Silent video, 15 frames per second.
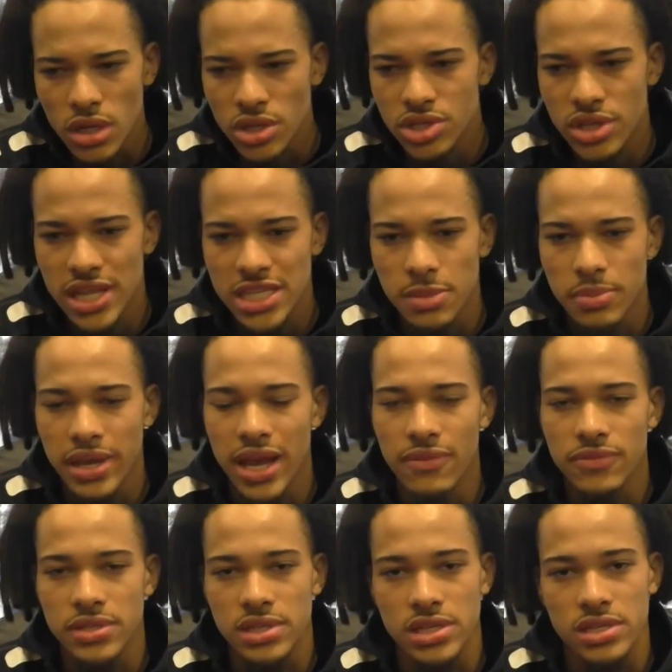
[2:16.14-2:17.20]
So that's a big
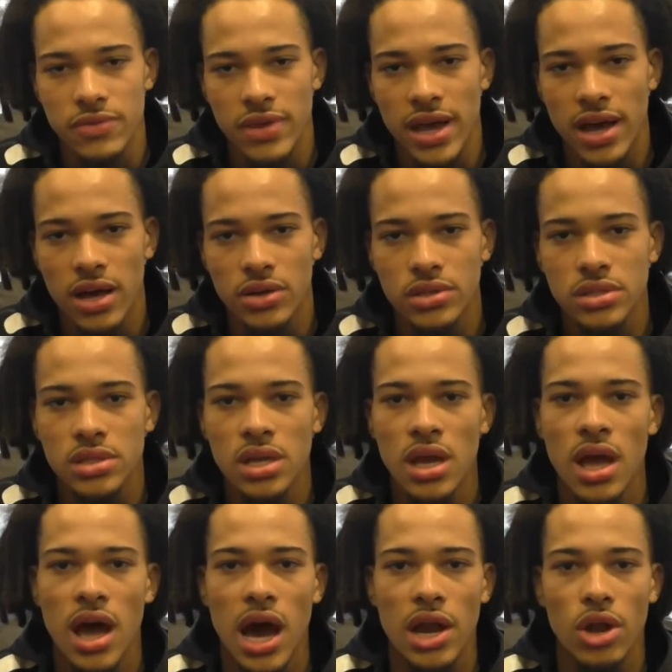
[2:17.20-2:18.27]
emphasis of ours.
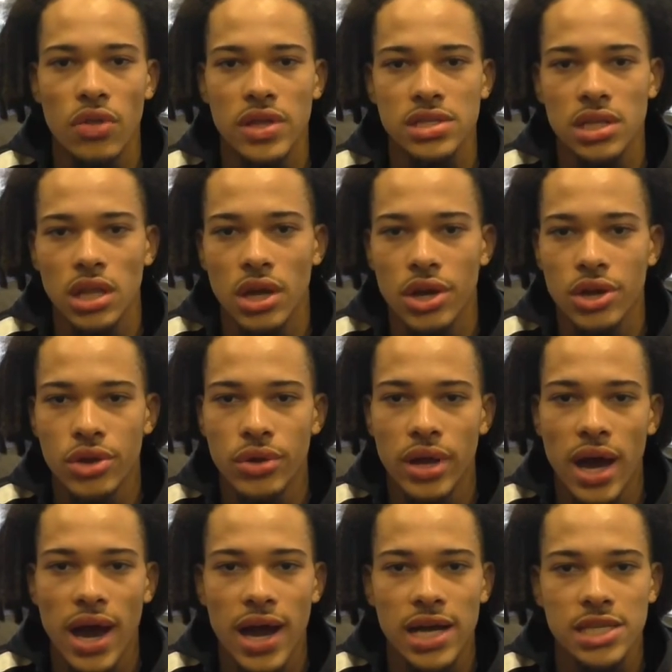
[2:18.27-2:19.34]
I know there's a lot of new
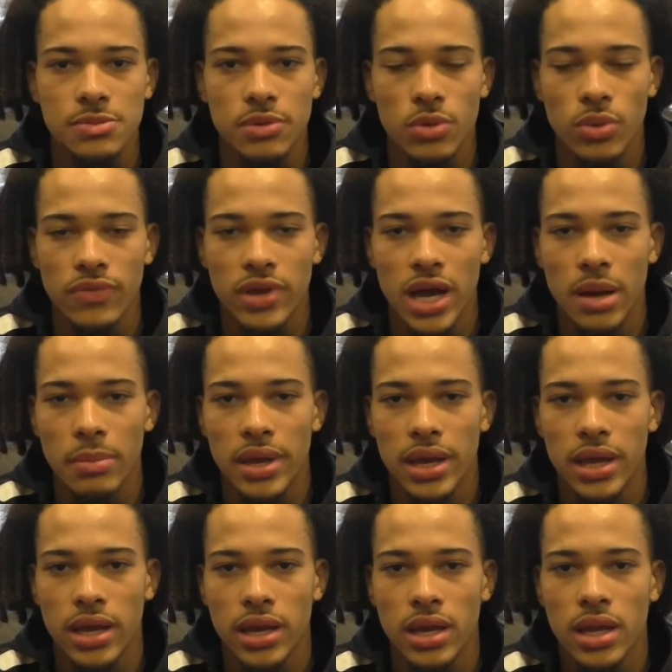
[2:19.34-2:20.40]
guys, but we've come
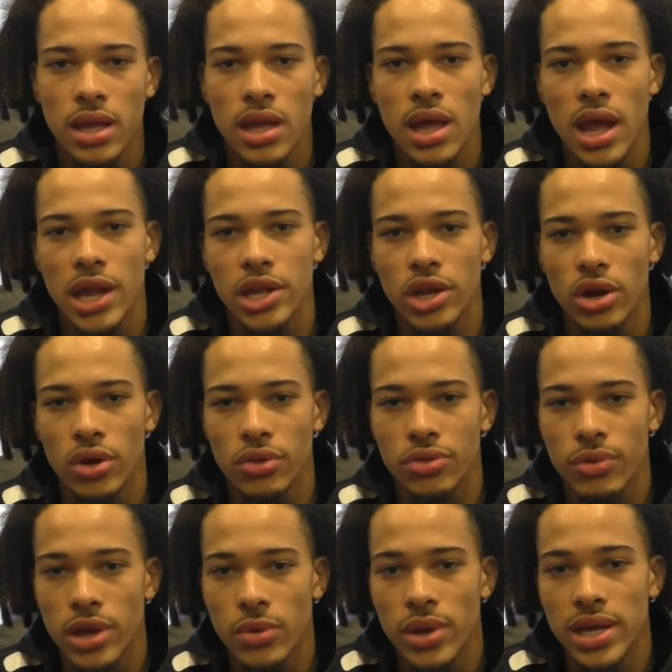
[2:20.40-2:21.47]
in and,
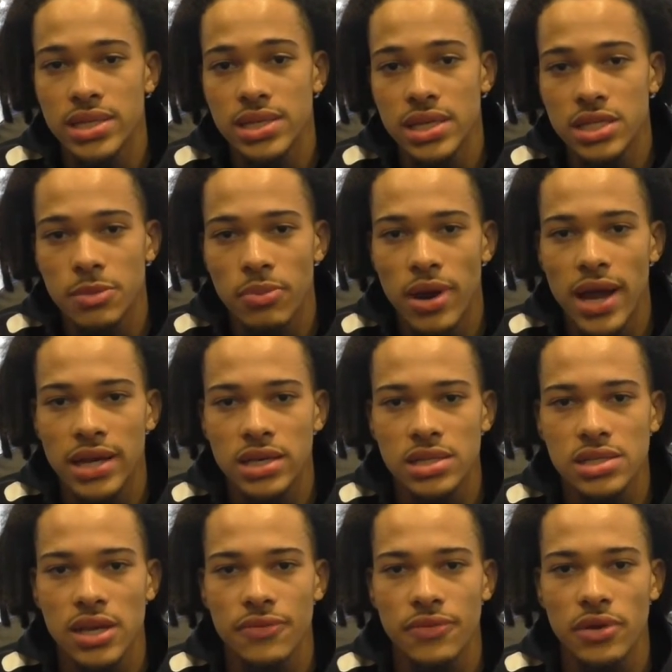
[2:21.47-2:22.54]
3 weeks into
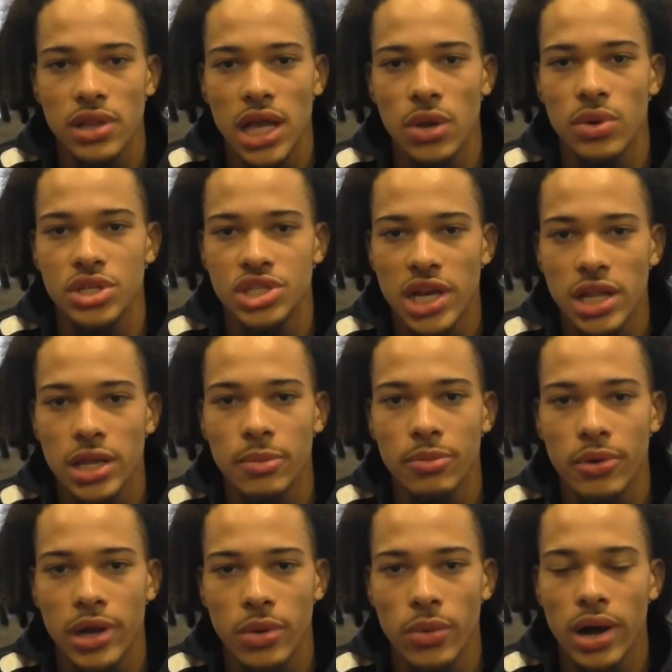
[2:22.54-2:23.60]
practice, I feel like we're gelling
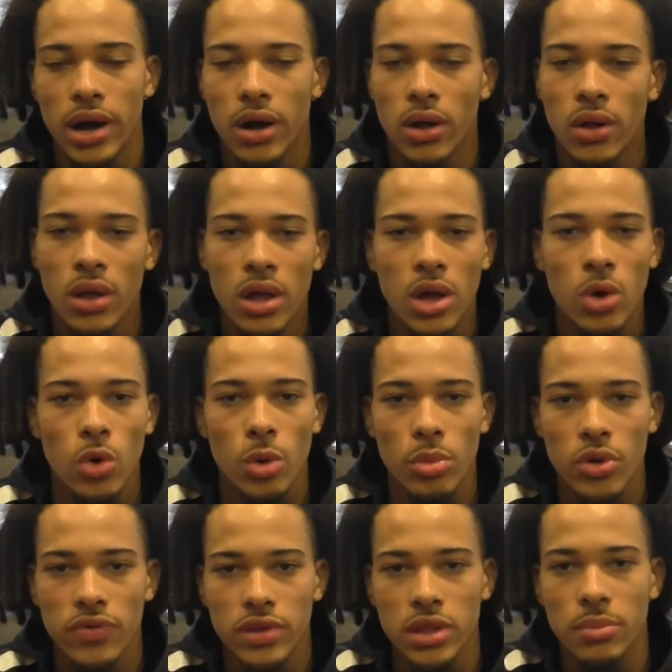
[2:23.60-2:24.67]
pretty well. We're
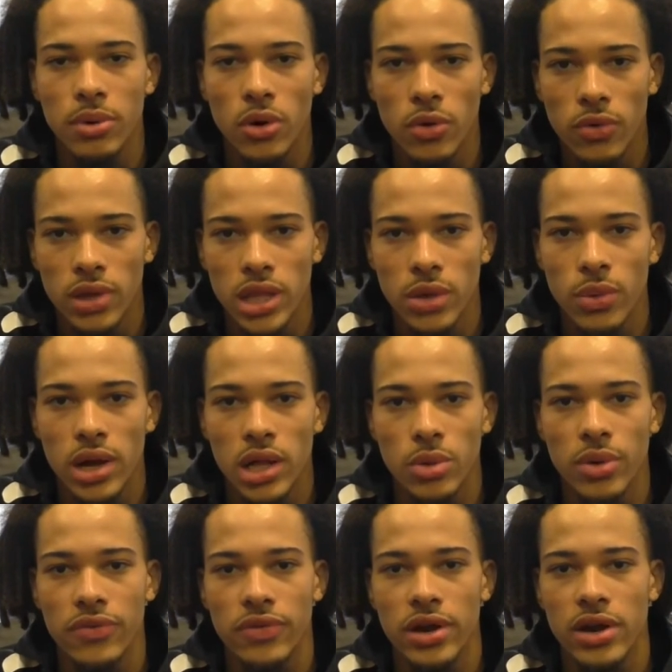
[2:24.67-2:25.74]
moving the ball really well and
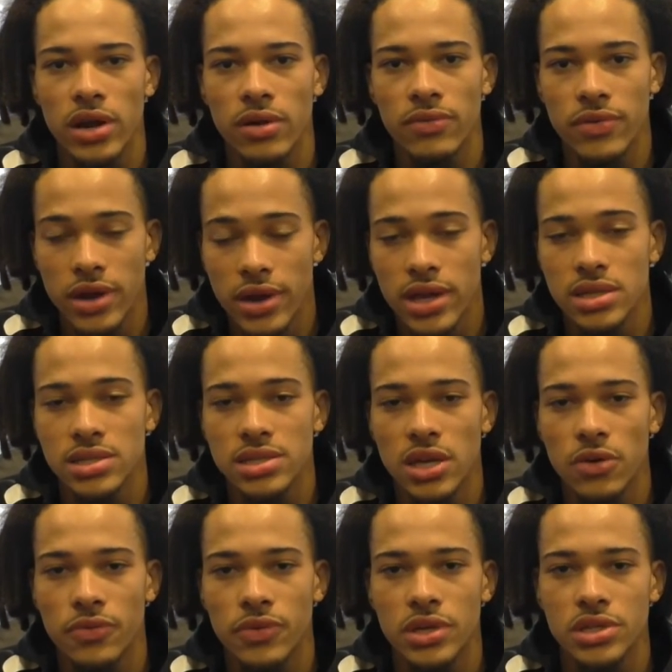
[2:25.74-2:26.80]
we're very, very
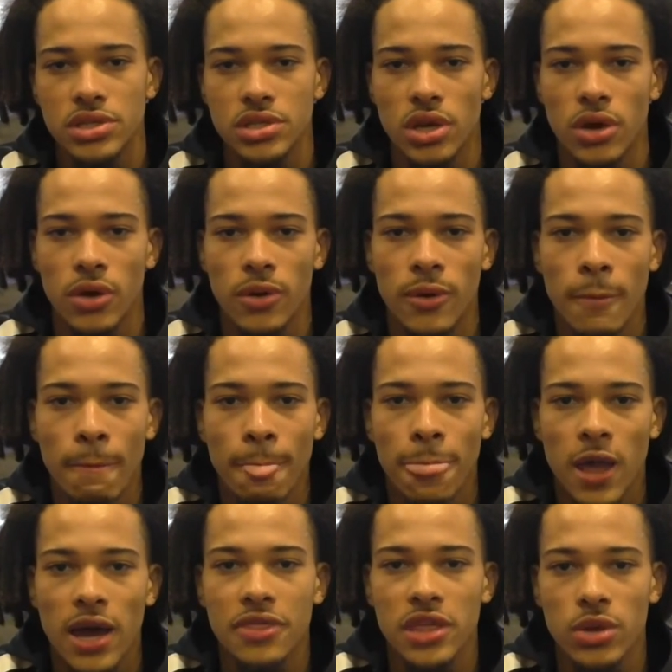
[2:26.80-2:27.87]
unselfish. So
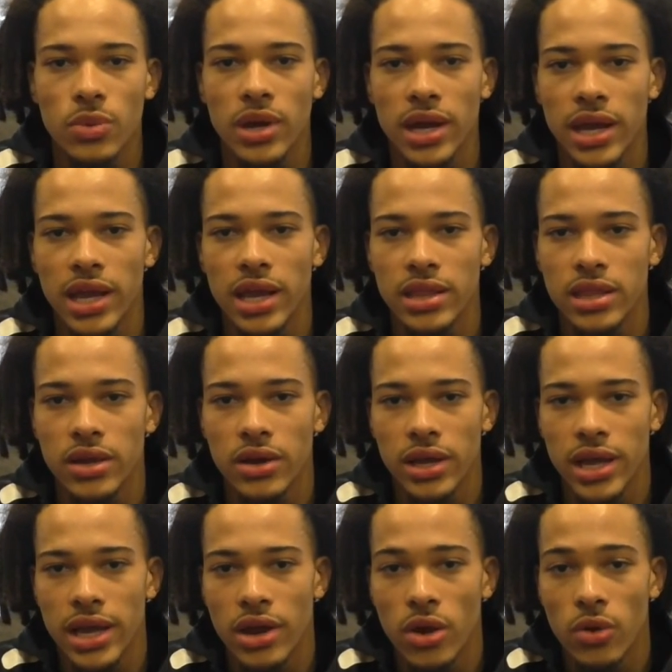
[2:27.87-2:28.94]
I think we're going to get there
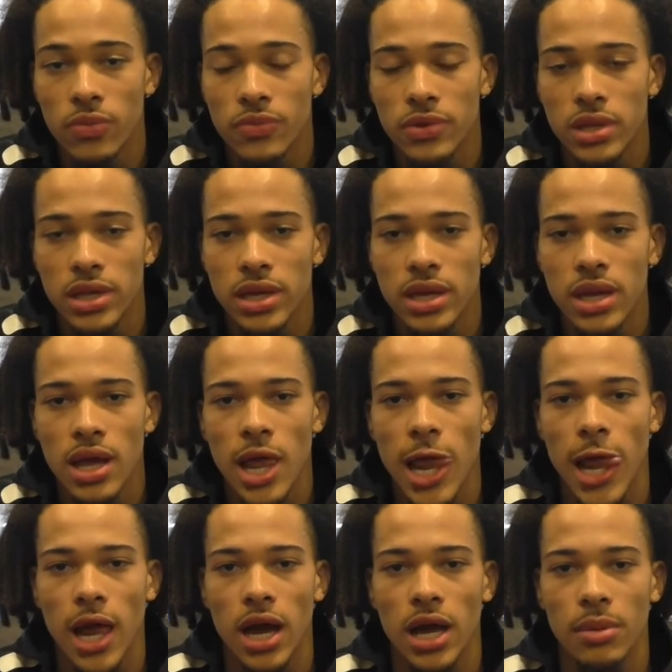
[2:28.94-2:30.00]
again, hopefully.
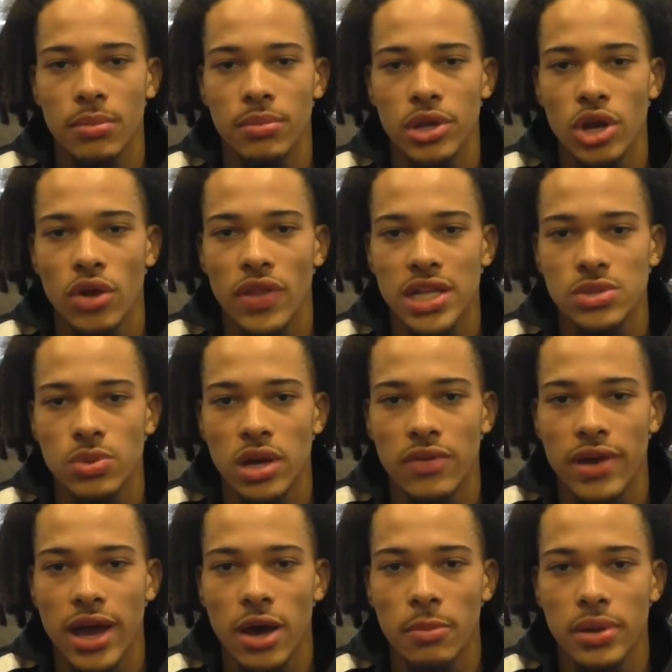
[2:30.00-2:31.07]
That's one of
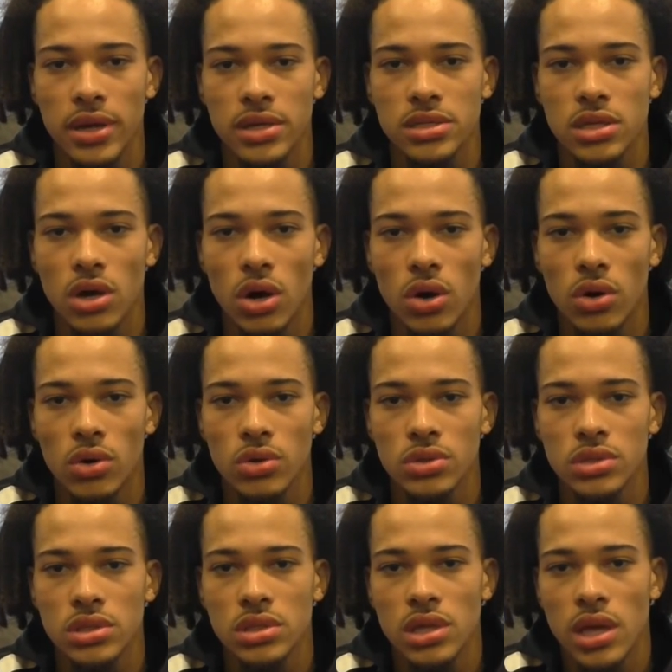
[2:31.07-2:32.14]
our biggest
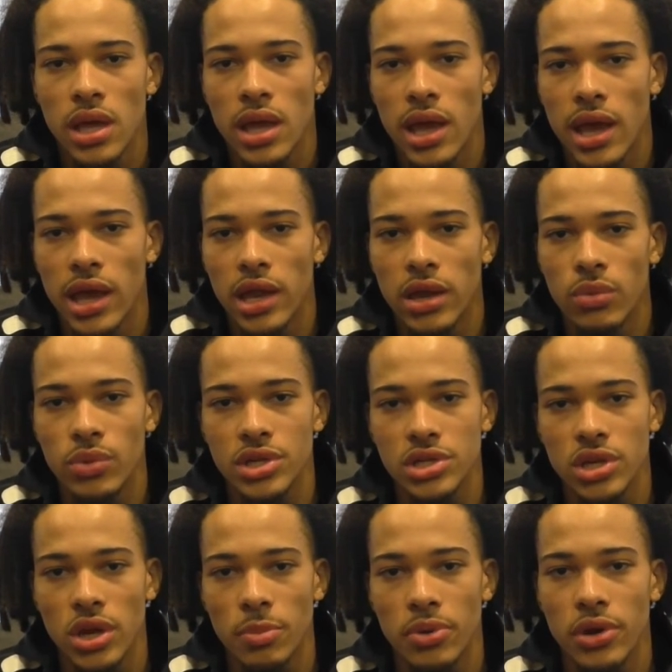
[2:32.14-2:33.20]
goals, and we just
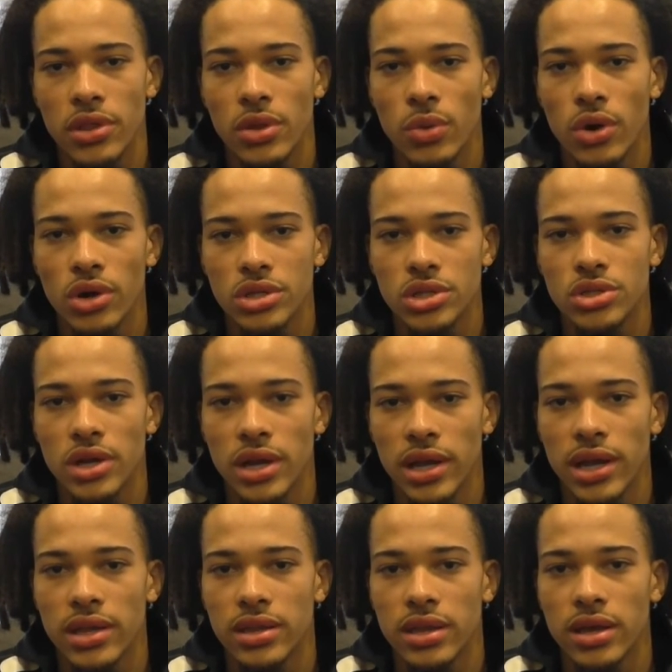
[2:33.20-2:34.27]
got to put in the work to try and
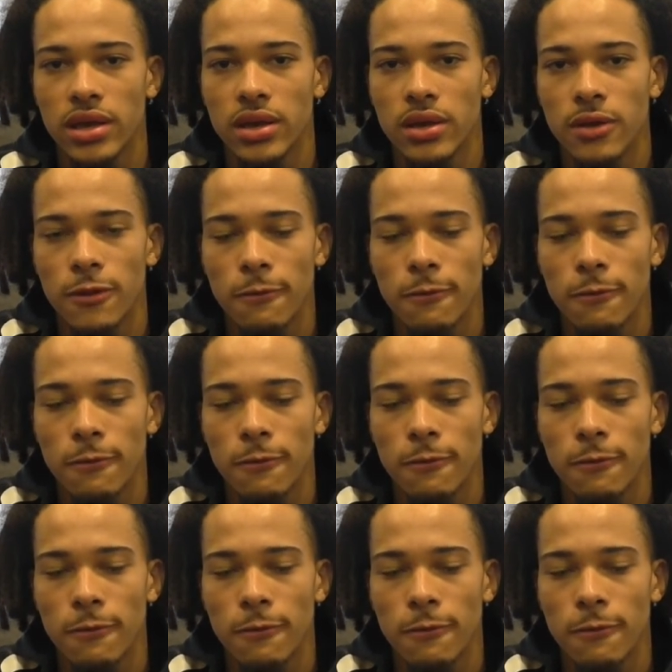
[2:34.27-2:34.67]
get there.